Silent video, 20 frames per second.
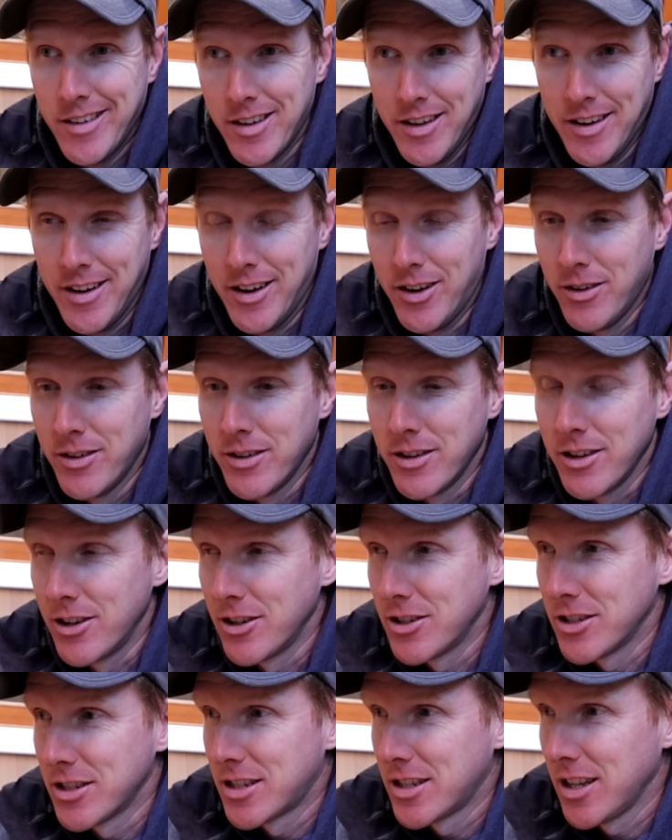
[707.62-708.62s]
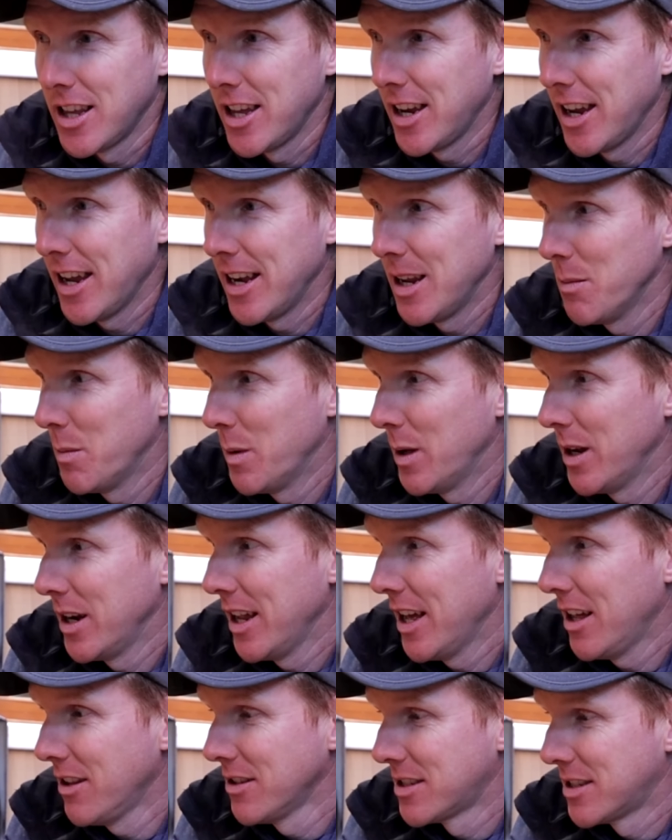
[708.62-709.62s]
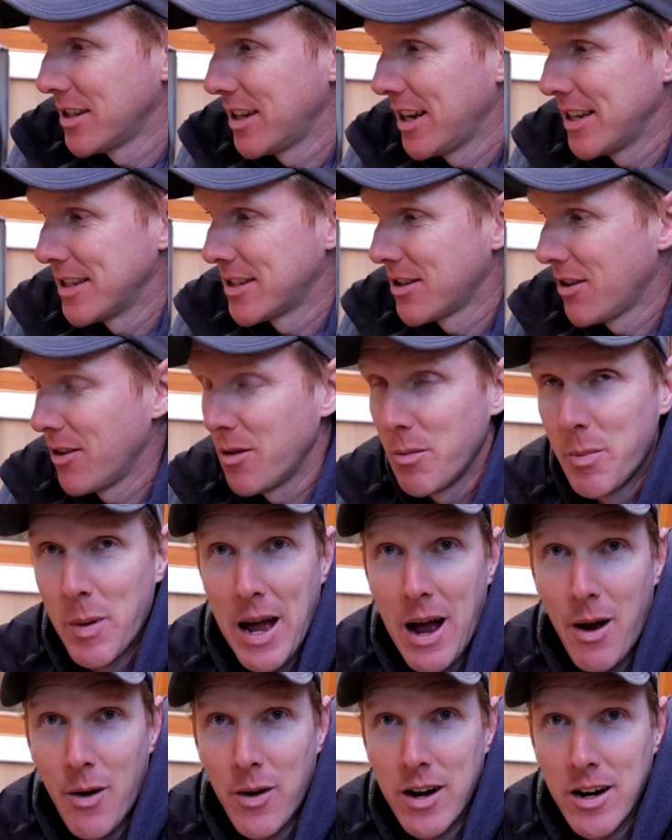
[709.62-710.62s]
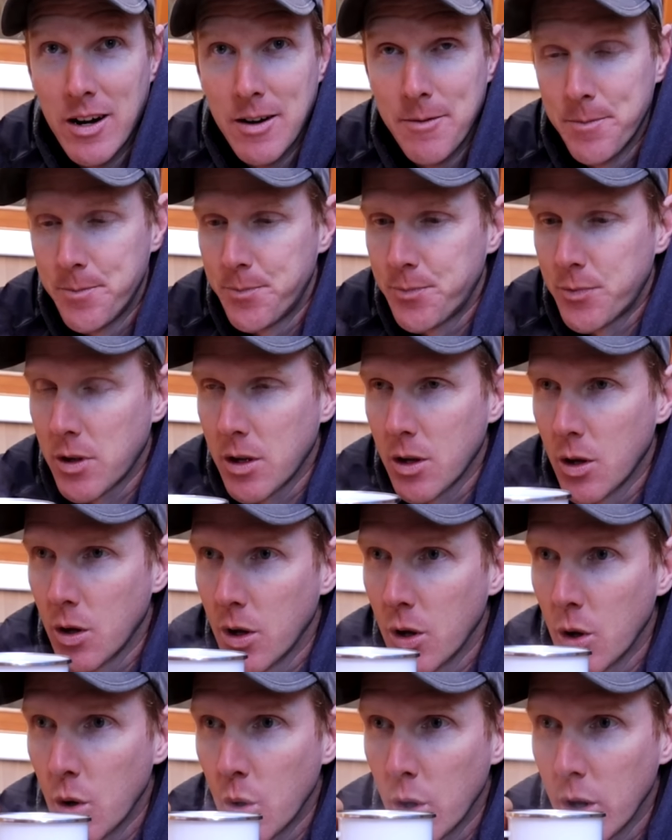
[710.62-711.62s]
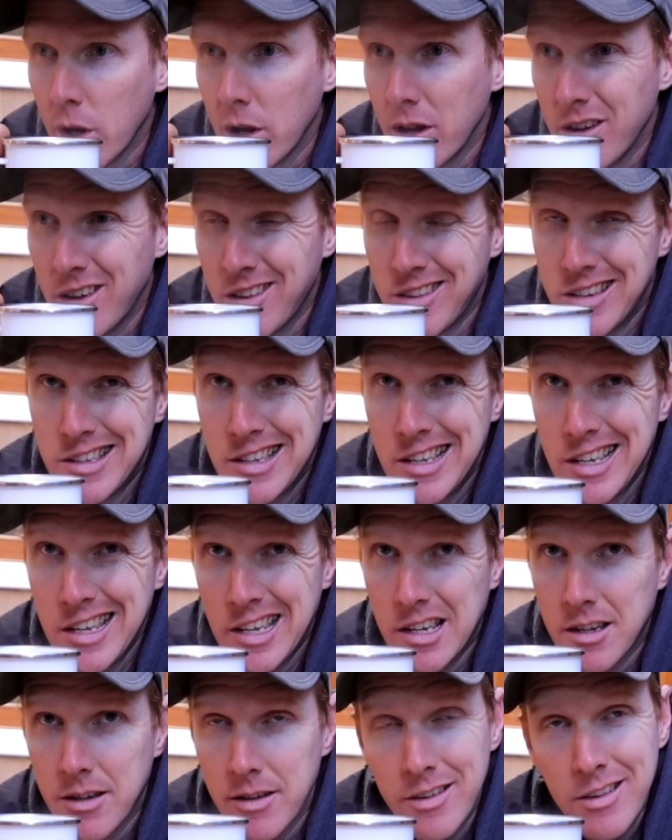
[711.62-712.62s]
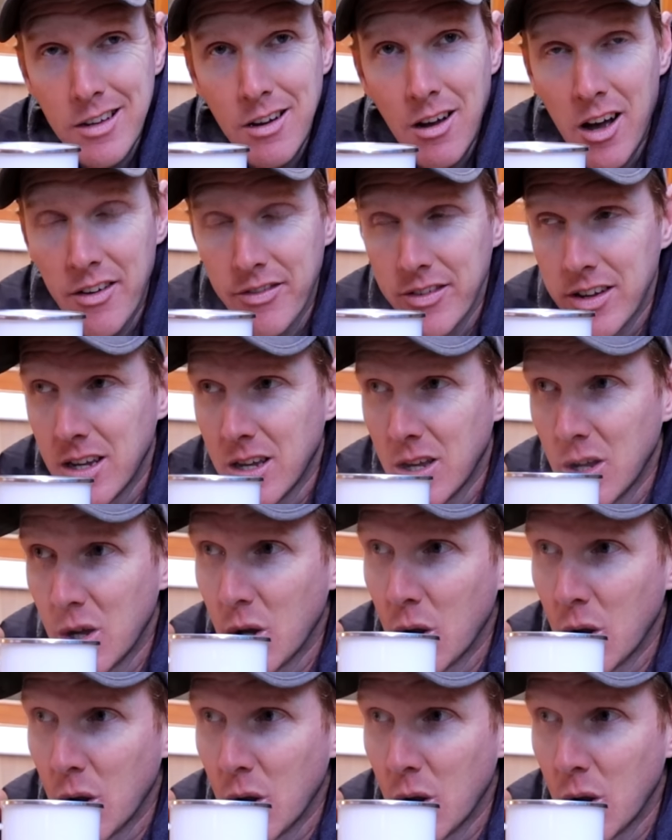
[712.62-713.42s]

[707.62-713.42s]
you know, you're just like anybody else that has all the power and the tea and the coffee.